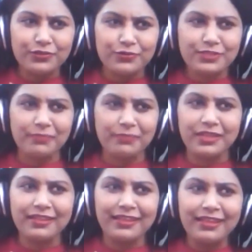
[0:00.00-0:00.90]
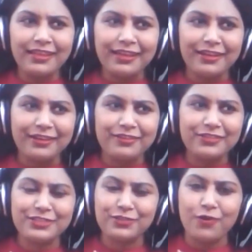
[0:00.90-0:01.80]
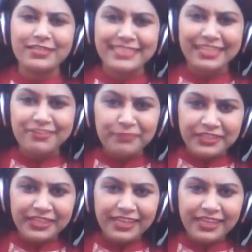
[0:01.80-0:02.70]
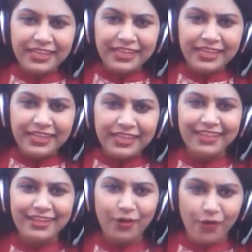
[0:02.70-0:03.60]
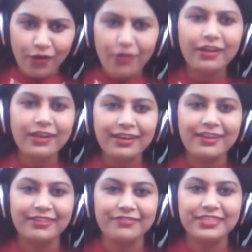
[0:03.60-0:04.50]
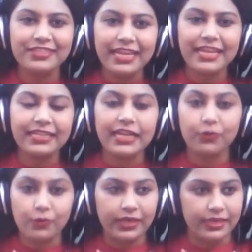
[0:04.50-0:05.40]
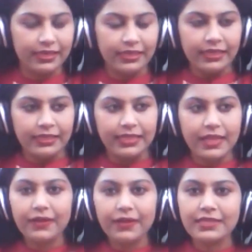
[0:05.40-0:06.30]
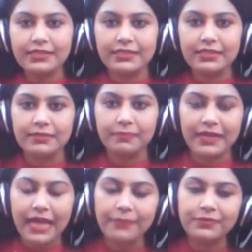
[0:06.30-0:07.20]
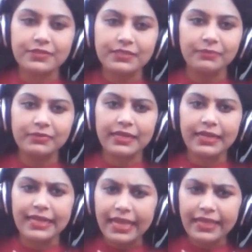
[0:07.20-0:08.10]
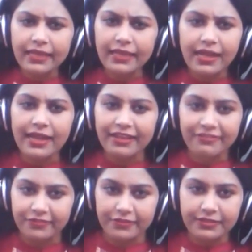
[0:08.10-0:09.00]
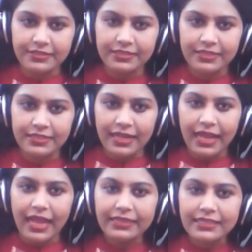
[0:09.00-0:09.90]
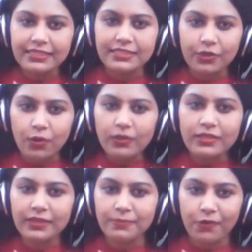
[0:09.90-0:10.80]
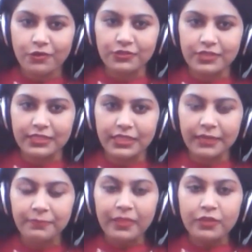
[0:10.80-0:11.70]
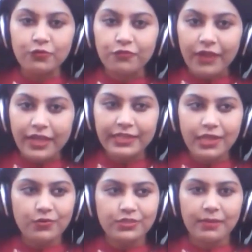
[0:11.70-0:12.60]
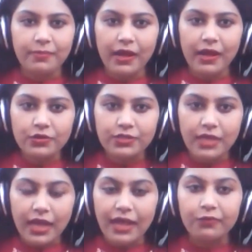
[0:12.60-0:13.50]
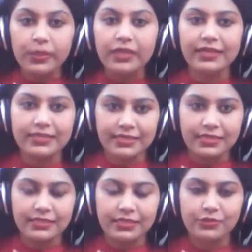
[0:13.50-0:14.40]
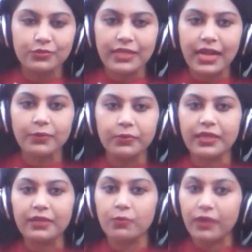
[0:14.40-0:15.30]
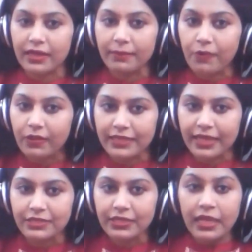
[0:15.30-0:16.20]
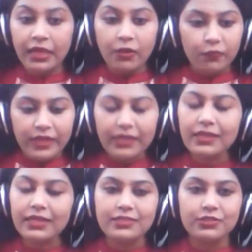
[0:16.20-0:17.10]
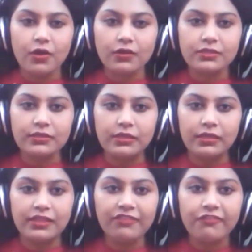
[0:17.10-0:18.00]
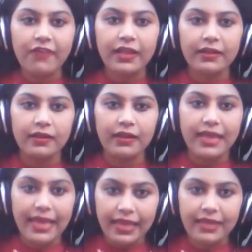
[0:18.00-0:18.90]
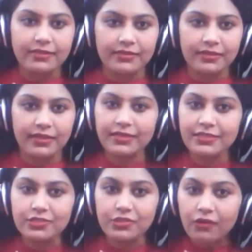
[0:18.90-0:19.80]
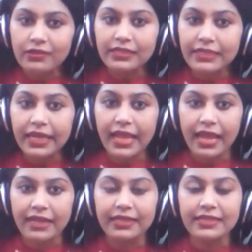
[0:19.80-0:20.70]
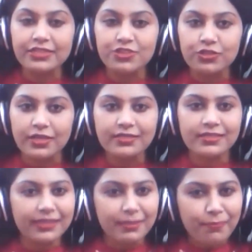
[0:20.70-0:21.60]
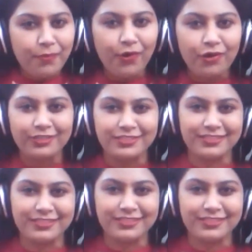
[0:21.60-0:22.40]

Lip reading: something which is called self-pity? Or we take it that, okay, there is perhaps something lagging in our efforts, and this is a golden opportunity to find out about our weaknesses so that we can work upon that. Failure is not the final end. It is not the end. It is just the pause.